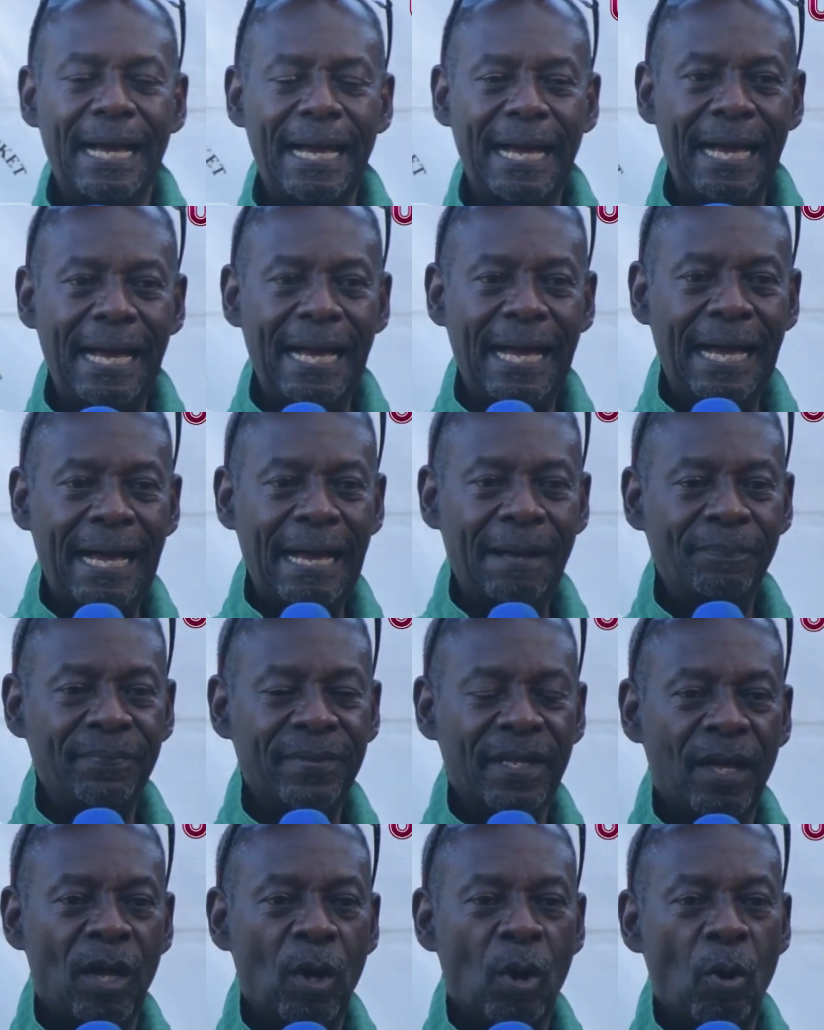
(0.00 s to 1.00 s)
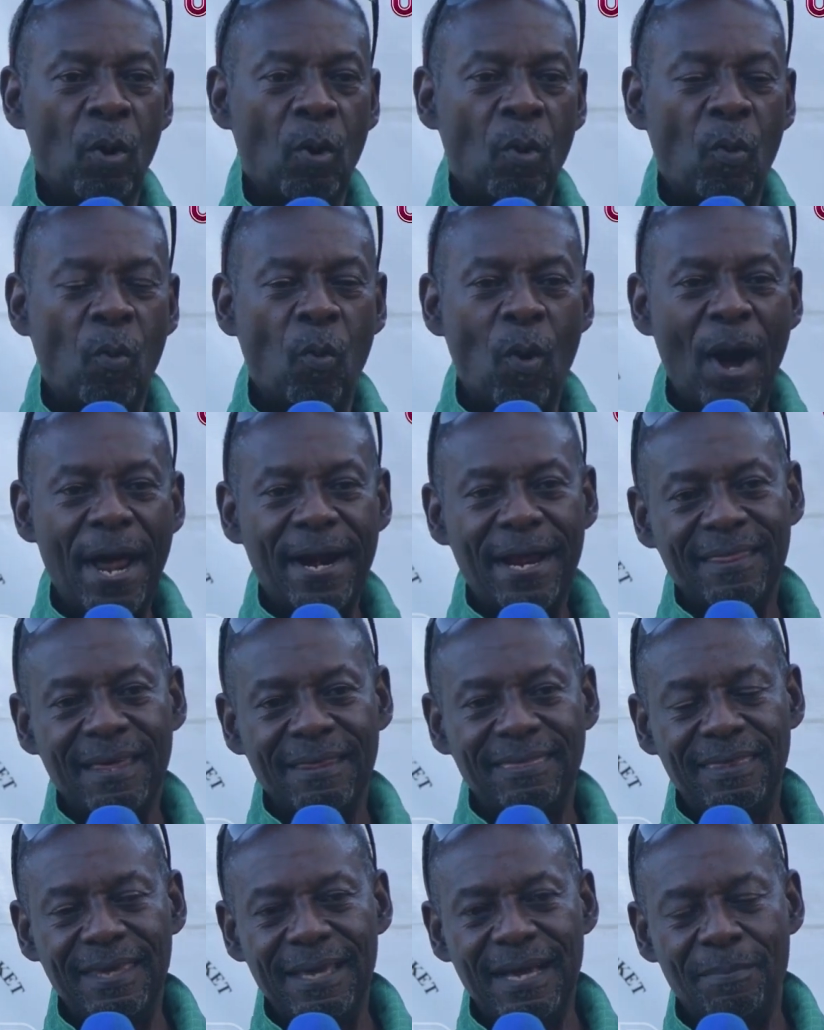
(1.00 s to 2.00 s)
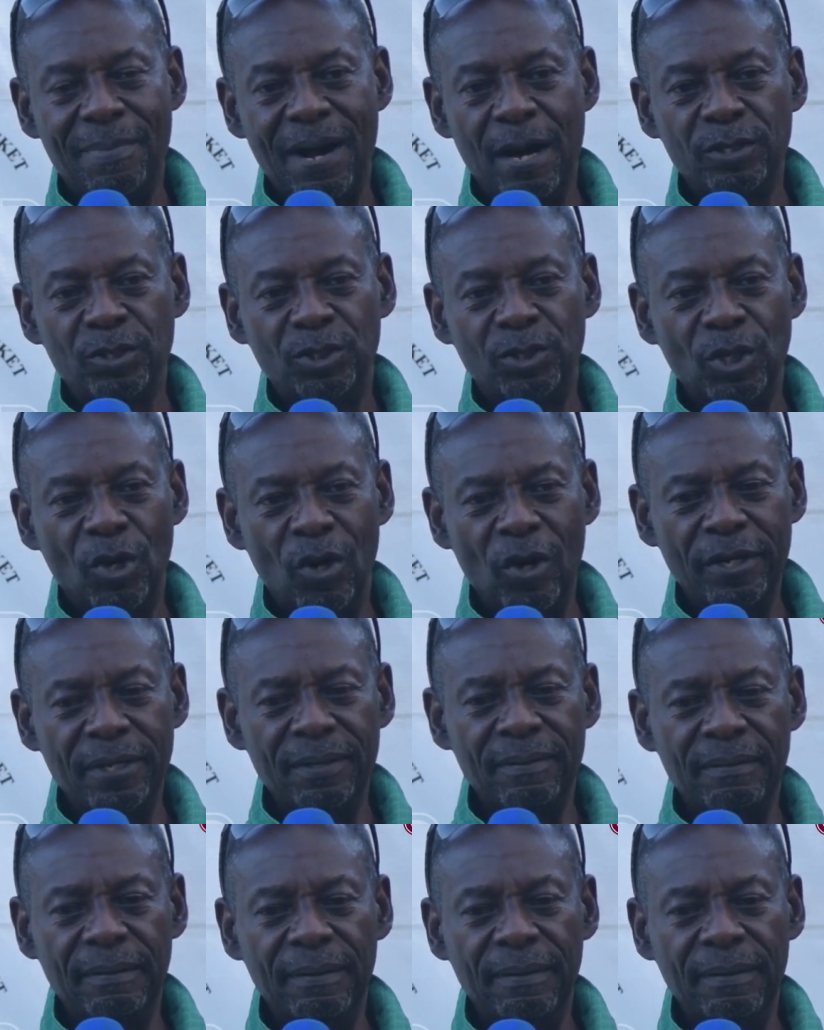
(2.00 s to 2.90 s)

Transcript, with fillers: Uh, one other thing about John,